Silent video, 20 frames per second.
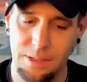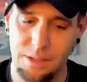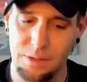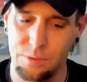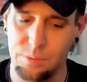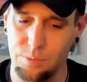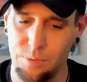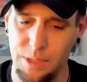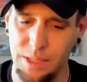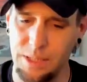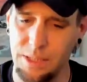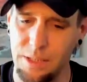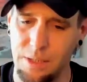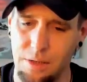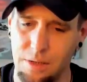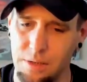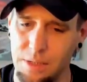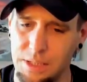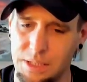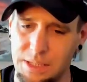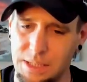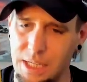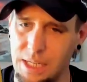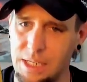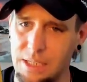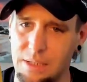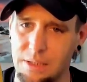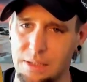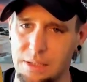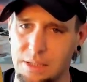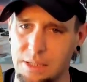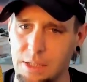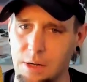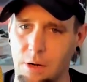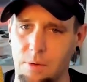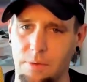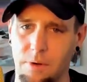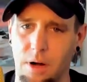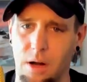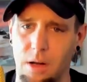It's really hard to say here because the
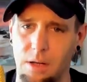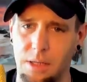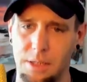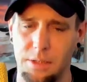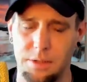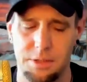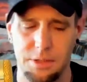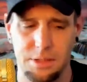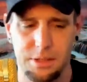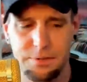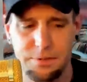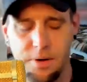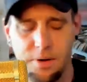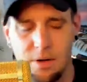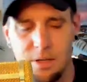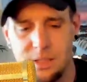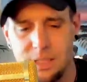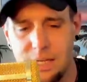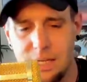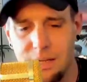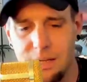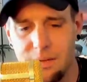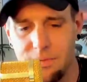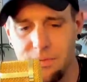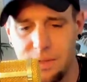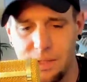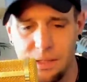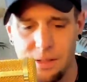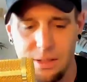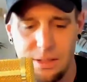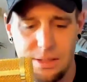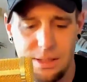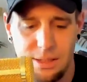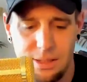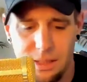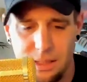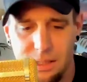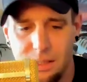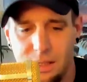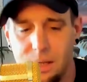overall energy, as far as how they feel, is the
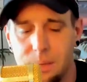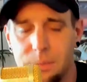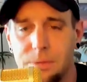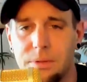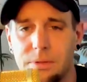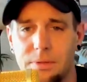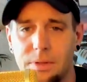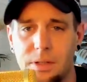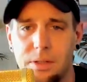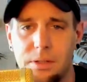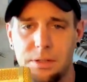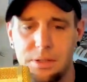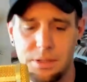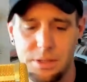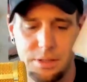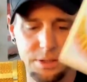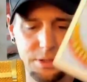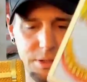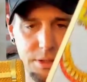Ten of Cups reversed.